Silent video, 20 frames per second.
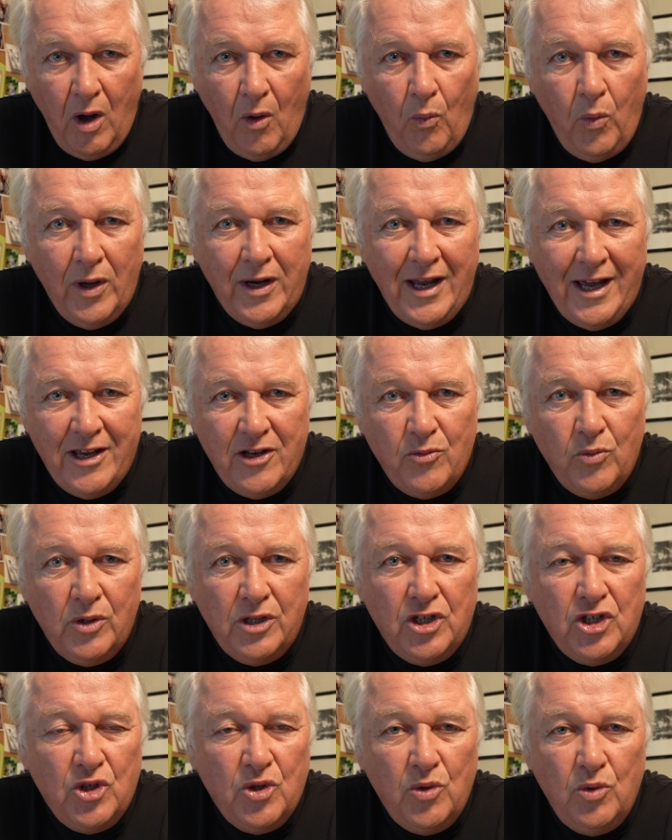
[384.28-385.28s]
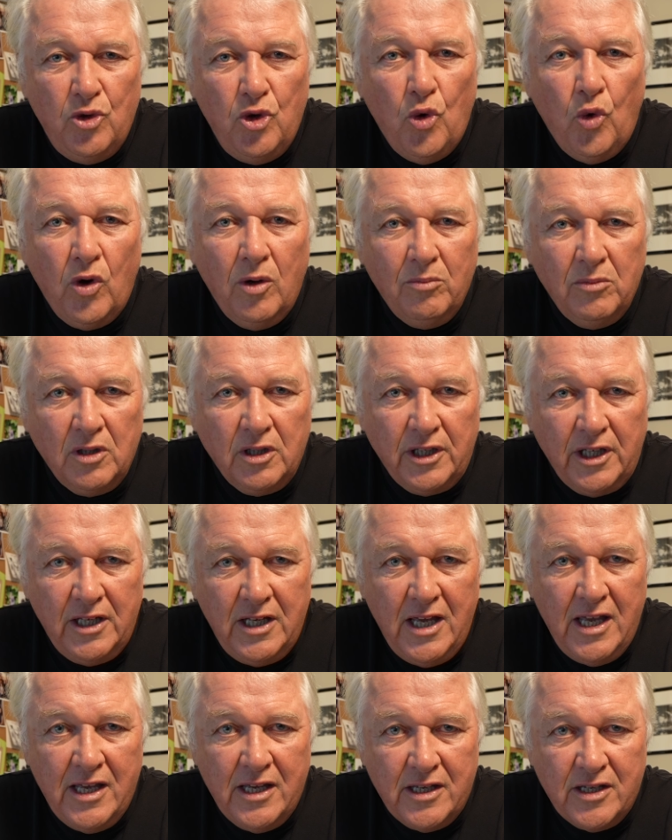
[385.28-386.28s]
what I would do
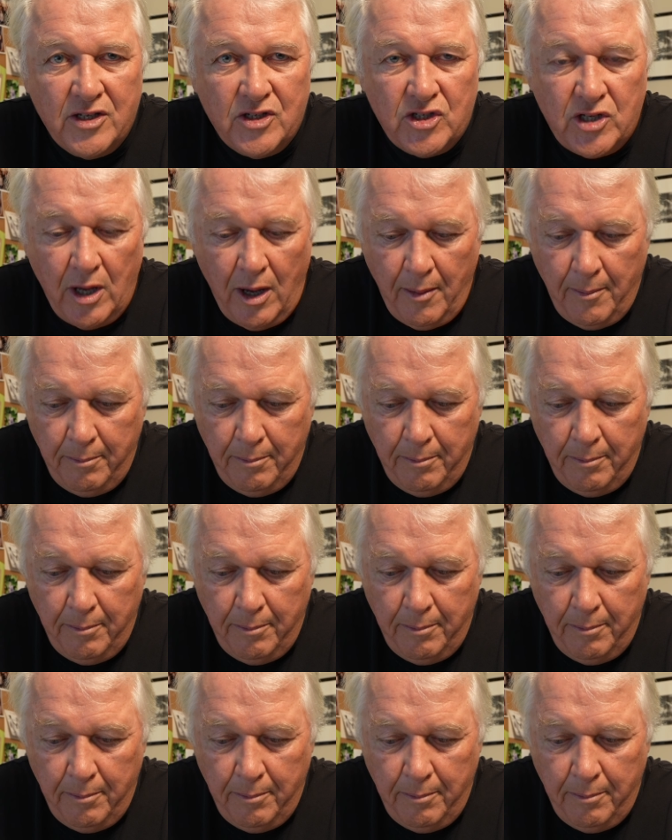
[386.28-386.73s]
normally is